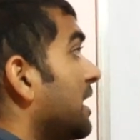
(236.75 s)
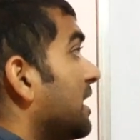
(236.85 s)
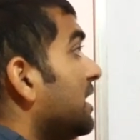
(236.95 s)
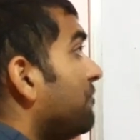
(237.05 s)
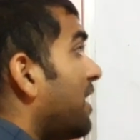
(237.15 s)

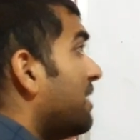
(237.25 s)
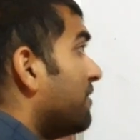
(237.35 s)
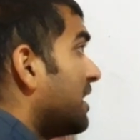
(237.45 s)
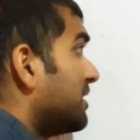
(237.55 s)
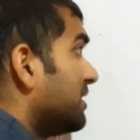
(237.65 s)
If I am
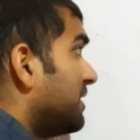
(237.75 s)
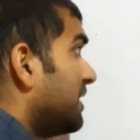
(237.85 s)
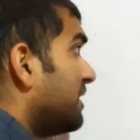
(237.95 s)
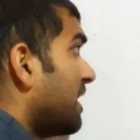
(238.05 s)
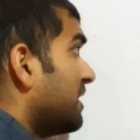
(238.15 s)
writing
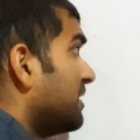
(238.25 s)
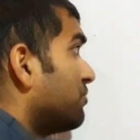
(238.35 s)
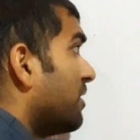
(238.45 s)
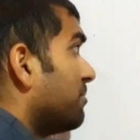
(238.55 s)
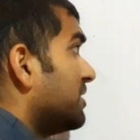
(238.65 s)
theta, this
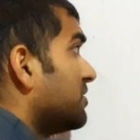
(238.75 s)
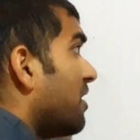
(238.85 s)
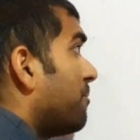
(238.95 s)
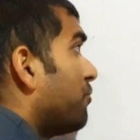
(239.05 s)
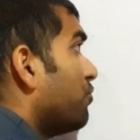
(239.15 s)
one means
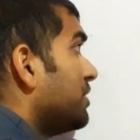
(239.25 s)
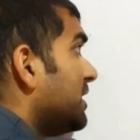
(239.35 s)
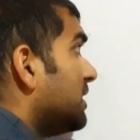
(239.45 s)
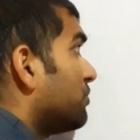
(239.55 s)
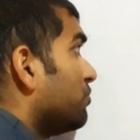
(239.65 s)

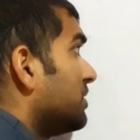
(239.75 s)
opposite to